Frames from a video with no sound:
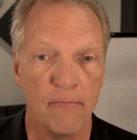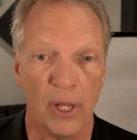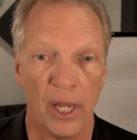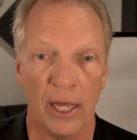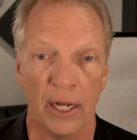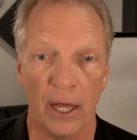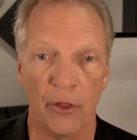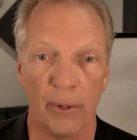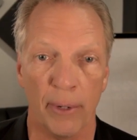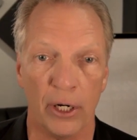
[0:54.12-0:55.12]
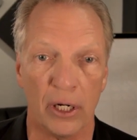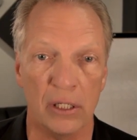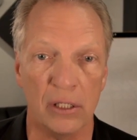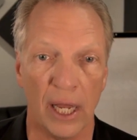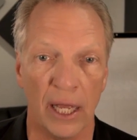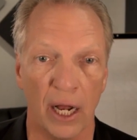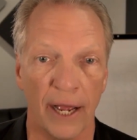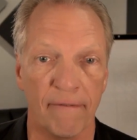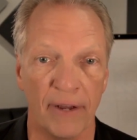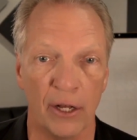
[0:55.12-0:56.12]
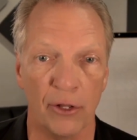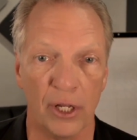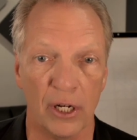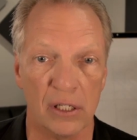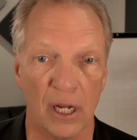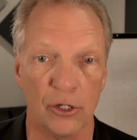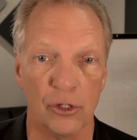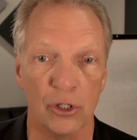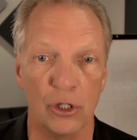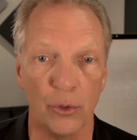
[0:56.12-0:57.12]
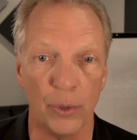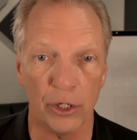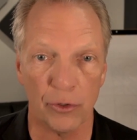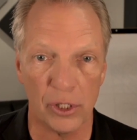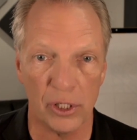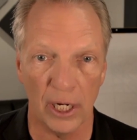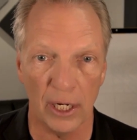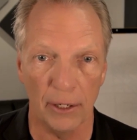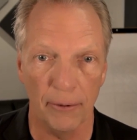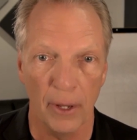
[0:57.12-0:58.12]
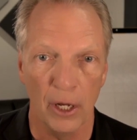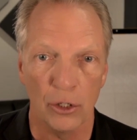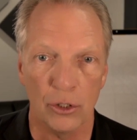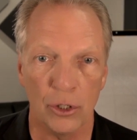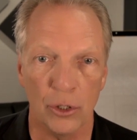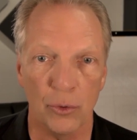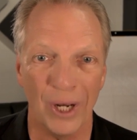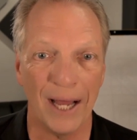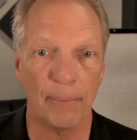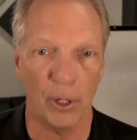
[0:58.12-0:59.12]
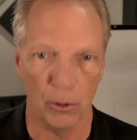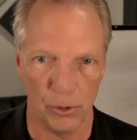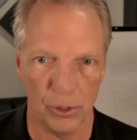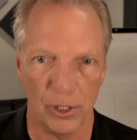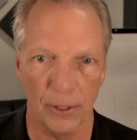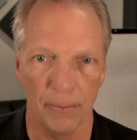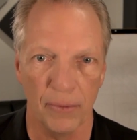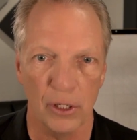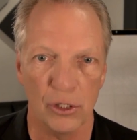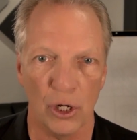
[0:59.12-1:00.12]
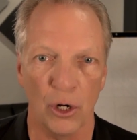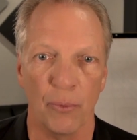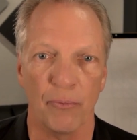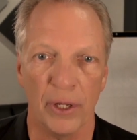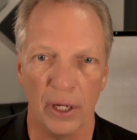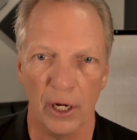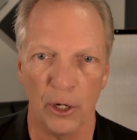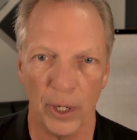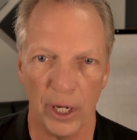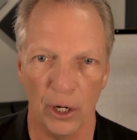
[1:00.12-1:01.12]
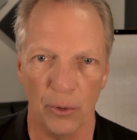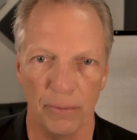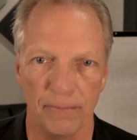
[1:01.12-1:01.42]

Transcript: and other Americans. And I found the discussion too interesting to not post. So here we go.